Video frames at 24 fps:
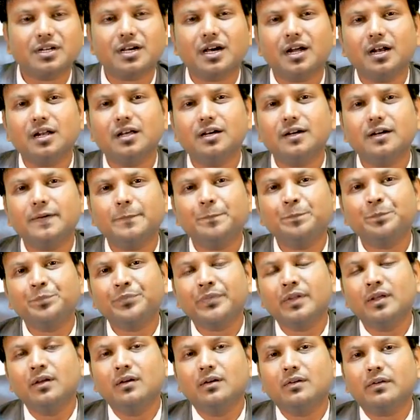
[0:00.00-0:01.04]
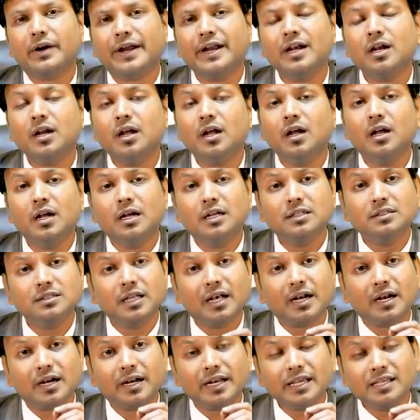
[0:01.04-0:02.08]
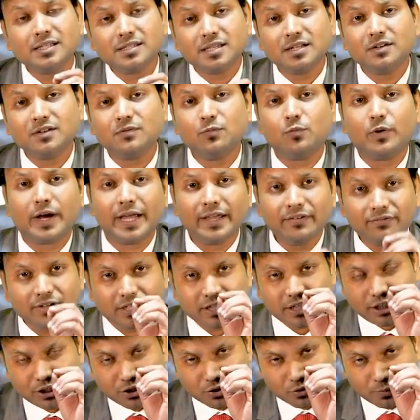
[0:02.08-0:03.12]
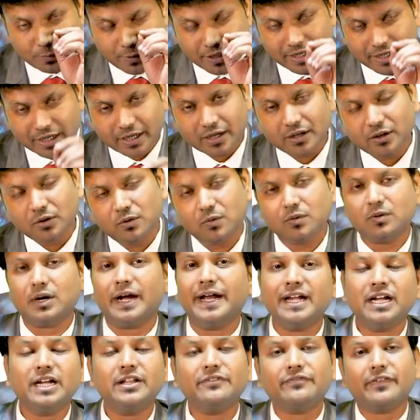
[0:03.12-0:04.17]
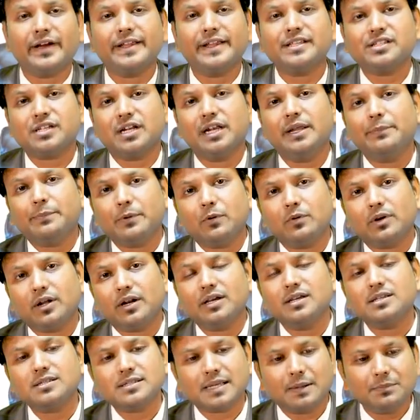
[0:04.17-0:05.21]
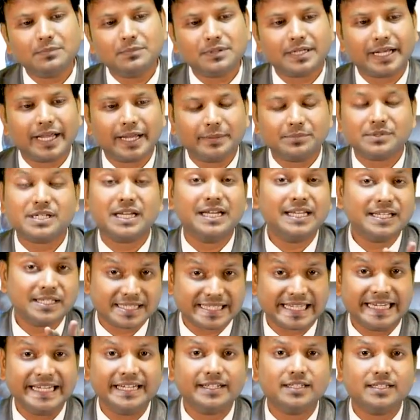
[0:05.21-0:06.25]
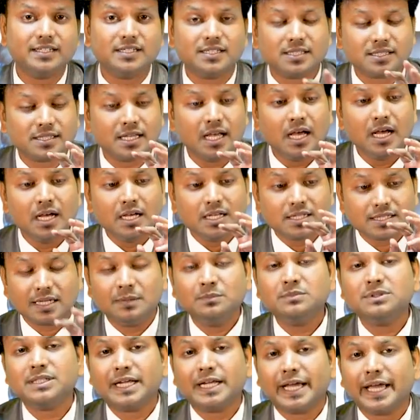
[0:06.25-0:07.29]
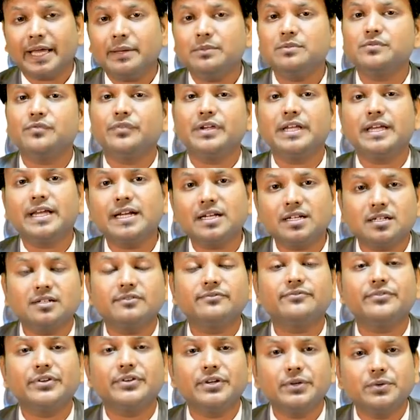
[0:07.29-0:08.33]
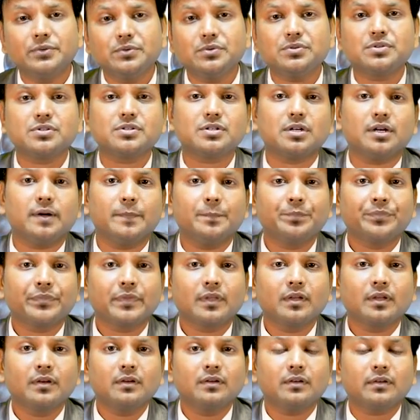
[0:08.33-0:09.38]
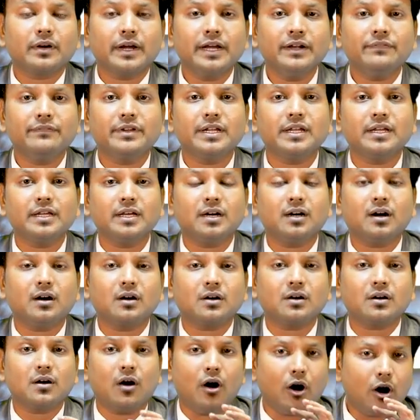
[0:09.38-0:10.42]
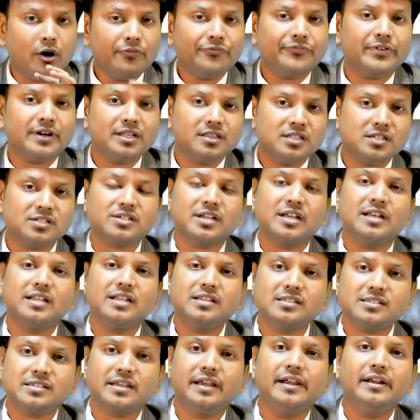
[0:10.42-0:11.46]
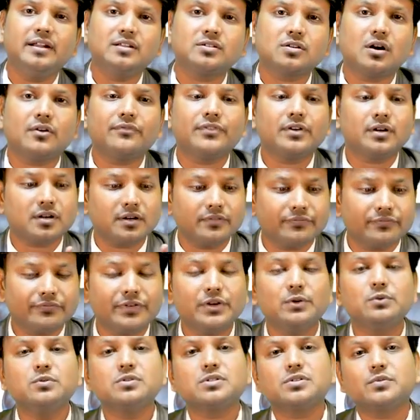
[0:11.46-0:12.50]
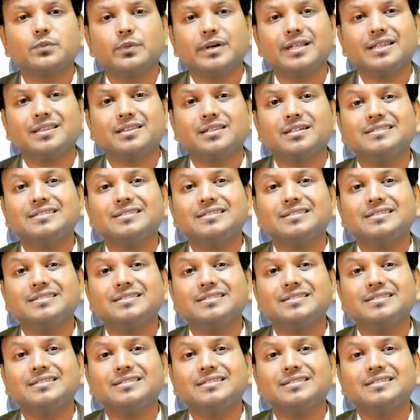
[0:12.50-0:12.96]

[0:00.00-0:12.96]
in color, right? The reason why we need to identify chili powder is sometimes chili seeders, sometimes we get confused, right? Often this chili seed is often confused with